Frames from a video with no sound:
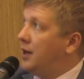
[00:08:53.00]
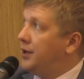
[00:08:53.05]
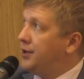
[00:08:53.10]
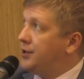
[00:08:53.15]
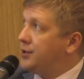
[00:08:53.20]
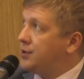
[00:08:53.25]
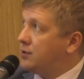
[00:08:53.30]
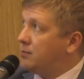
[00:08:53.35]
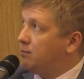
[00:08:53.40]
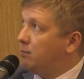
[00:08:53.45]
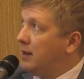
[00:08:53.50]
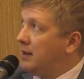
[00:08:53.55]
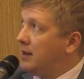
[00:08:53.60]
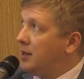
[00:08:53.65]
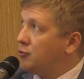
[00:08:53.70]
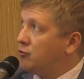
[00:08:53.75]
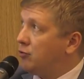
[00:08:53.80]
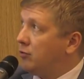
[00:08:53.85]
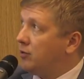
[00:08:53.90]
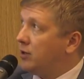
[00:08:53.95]
it's
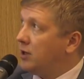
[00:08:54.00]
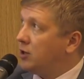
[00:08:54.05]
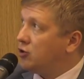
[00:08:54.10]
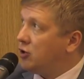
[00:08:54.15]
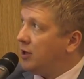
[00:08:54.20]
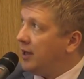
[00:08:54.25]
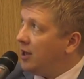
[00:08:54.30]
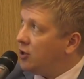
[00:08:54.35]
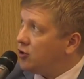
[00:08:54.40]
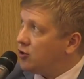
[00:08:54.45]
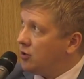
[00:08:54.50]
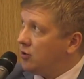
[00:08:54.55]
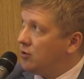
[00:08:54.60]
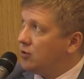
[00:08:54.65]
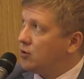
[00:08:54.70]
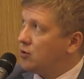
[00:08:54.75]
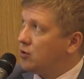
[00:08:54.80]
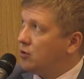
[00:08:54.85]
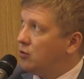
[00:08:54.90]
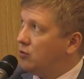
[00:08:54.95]
bilateral
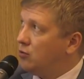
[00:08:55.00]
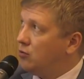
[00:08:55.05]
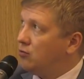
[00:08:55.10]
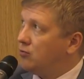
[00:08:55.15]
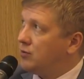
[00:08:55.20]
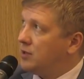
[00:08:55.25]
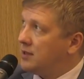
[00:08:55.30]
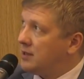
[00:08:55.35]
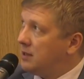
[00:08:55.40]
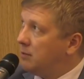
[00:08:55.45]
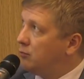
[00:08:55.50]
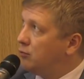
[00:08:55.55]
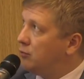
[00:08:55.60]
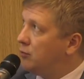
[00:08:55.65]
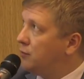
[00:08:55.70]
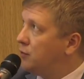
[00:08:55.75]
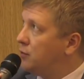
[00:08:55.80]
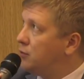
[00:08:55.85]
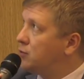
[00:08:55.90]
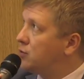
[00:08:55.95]
negotiations, so they simply
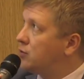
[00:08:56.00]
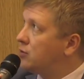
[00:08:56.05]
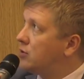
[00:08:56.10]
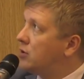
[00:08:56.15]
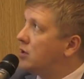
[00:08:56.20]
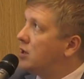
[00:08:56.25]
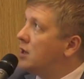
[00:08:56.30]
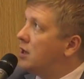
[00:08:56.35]
refused.